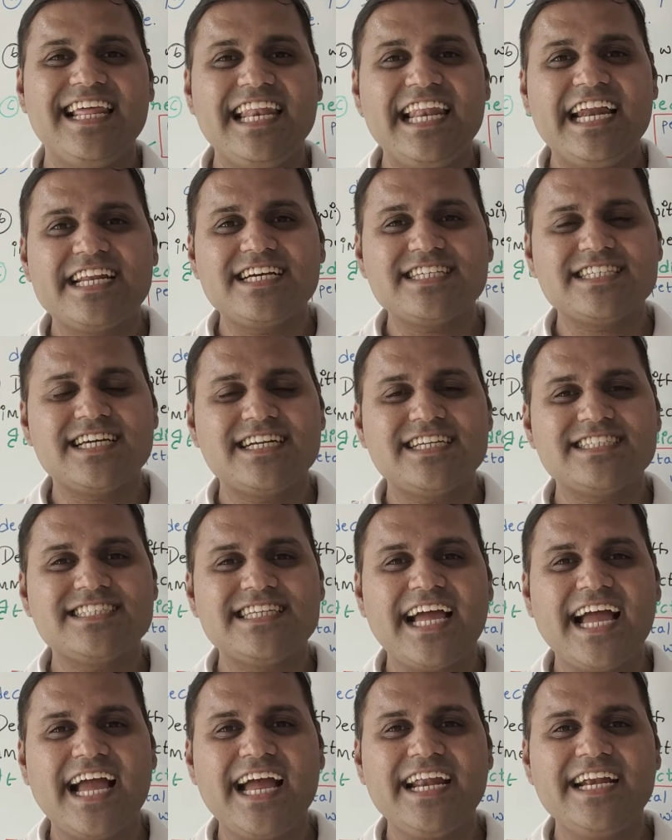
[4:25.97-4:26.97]
Let us
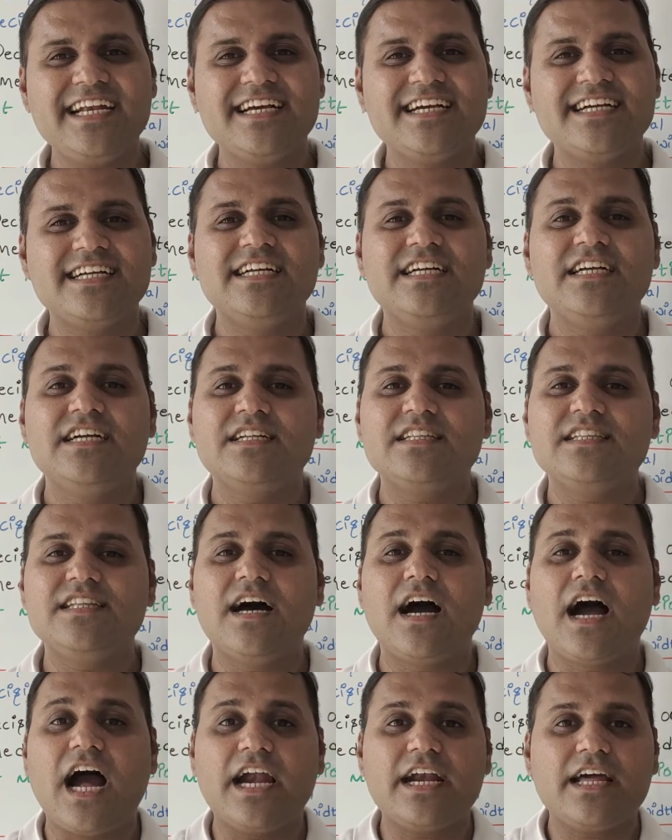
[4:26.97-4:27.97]
understand
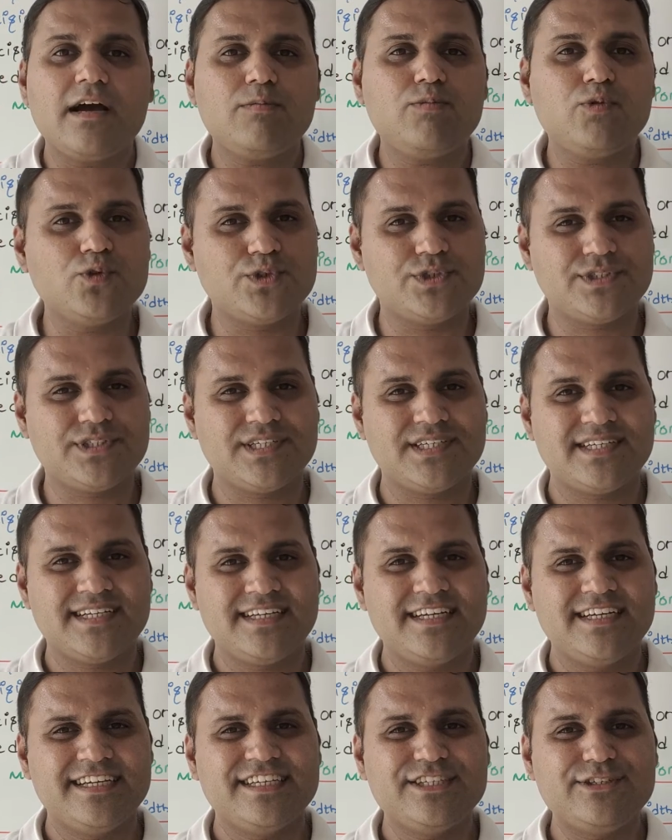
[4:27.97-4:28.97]
the AdaBoost
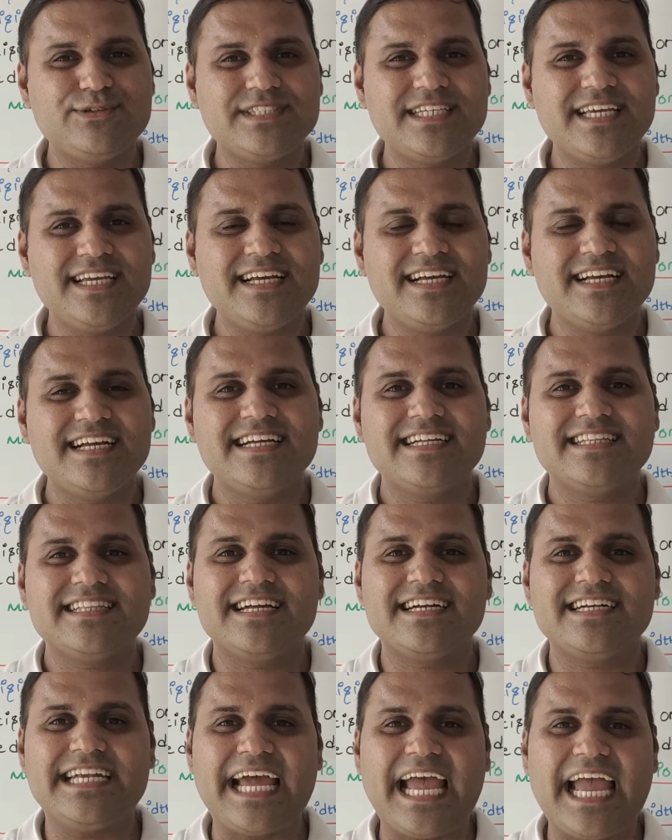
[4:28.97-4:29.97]
using
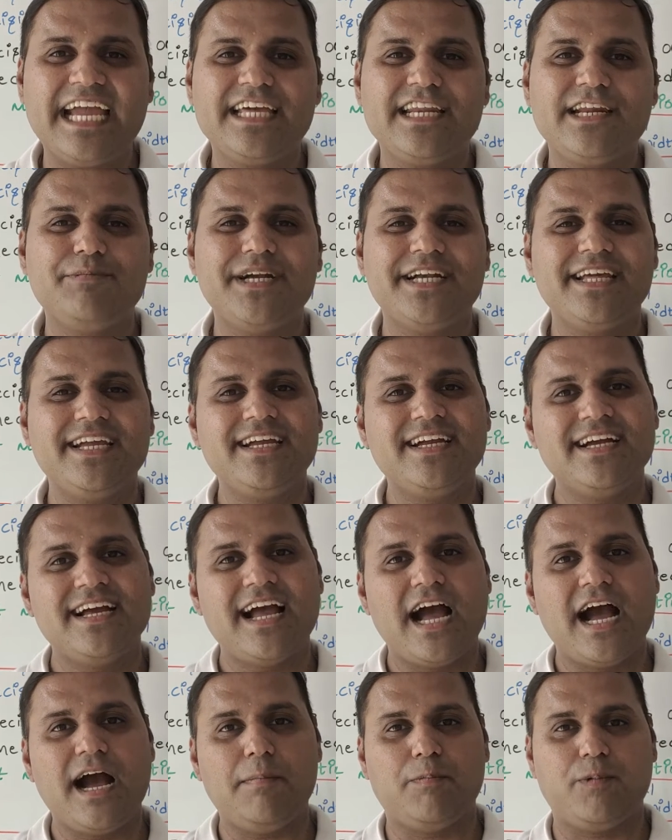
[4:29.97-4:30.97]
the diagrammatic
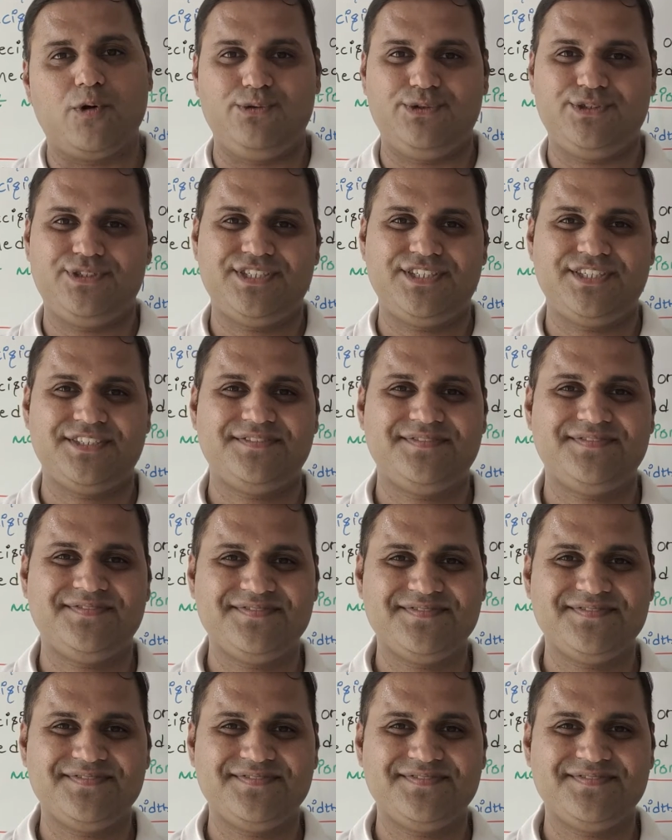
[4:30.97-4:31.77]
approach.